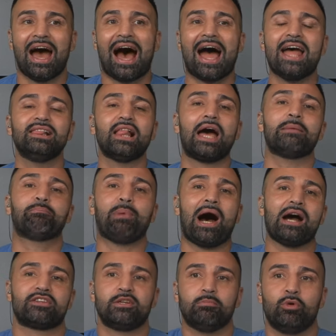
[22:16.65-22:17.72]
I like
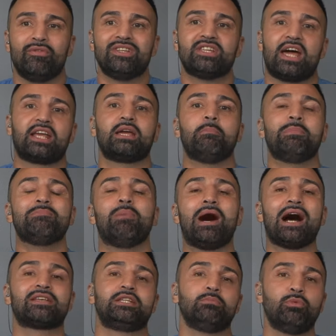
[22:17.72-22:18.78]
boxing movies that can be
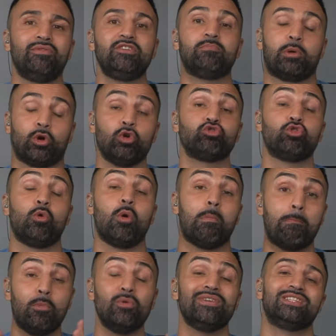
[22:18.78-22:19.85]
boxing movies, but also
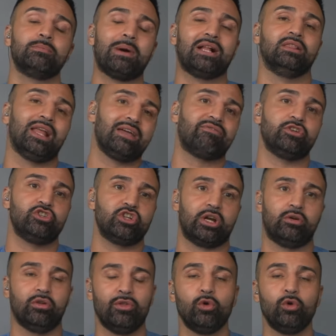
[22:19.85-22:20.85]
movies about life in general.